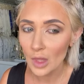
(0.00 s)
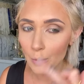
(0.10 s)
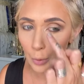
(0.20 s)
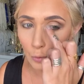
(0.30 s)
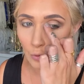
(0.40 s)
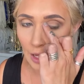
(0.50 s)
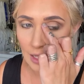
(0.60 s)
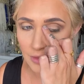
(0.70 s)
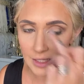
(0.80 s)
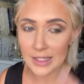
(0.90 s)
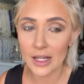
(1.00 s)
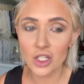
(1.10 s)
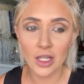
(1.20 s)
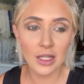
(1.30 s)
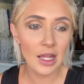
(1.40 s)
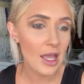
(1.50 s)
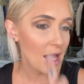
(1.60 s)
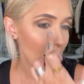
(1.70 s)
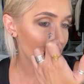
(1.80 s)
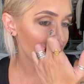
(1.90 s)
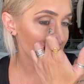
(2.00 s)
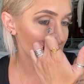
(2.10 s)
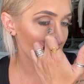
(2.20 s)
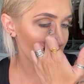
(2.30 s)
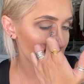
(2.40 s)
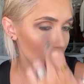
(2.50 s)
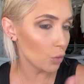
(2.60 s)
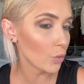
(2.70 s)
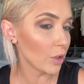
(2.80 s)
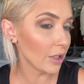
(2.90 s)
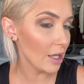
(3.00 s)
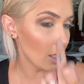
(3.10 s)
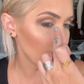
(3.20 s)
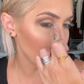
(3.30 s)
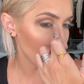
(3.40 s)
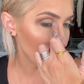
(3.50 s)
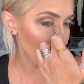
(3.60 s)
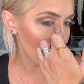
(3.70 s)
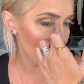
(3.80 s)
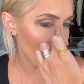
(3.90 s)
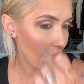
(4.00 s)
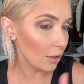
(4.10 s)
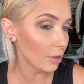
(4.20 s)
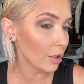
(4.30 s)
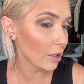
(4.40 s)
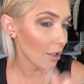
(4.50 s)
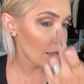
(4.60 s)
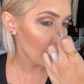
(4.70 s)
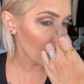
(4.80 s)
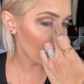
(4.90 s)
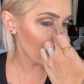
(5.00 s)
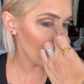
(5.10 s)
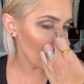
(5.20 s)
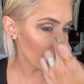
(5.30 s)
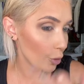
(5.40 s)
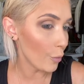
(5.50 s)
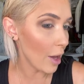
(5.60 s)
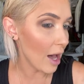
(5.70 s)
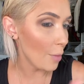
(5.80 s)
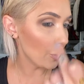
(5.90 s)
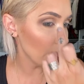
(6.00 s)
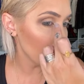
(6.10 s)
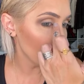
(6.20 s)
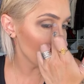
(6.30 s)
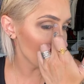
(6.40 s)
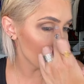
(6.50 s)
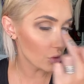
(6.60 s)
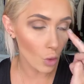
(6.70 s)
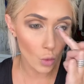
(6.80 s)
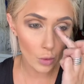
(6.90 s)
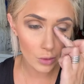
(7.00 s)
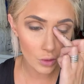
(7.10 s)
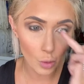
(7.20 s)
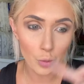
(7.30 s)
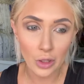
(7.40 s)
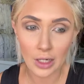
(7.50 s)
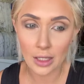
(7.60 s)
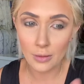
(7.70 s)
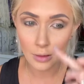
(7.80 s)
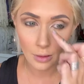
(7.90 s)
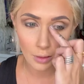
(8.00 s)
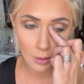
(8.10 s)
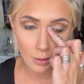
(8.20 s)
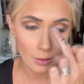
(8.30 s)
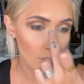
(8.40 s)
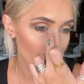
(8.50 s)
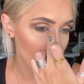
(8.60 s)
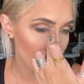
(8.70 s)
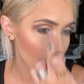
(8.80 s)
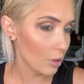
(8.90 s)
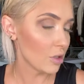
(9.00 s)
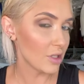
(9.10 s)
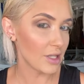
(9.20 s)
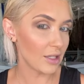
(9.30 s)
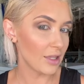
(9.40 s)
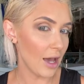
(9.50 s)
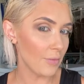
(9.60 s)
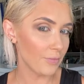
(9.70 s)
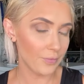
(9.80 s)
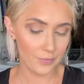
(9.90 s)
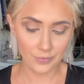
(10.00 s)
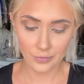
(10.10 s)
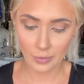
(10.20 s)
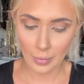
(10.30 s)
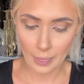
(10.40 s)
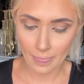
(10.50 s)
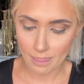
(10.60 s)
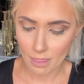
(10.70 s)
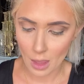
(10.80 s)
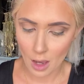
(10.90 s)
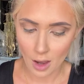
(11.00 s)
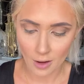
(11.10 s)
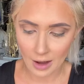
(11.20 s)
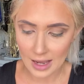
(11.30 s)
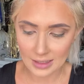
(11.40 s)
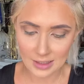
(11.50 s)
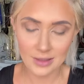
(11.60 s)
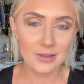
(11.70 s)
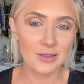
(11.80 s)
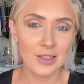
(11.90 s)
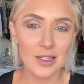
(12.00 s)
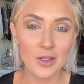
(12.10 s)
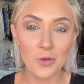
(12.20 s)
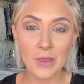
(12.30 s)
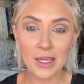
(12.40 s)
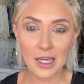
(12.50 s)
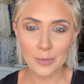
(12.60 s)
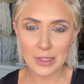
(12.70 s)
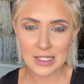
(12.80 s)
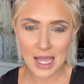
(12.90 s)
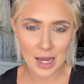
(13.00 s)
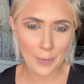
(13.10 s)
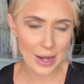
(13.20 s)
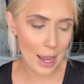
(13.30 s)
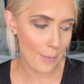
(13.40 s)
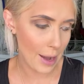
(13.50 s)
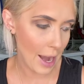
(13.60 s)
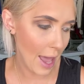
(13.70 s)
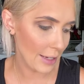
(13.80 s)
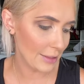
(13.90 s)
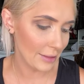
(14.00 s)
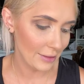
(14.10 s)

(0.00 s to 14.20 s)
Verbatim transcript: but right in the section. And this is going to really illuminate our eye look. Give it that little pop, which is so, so pretty. Just like that. All right. You'd think I'd be done, but I'm not.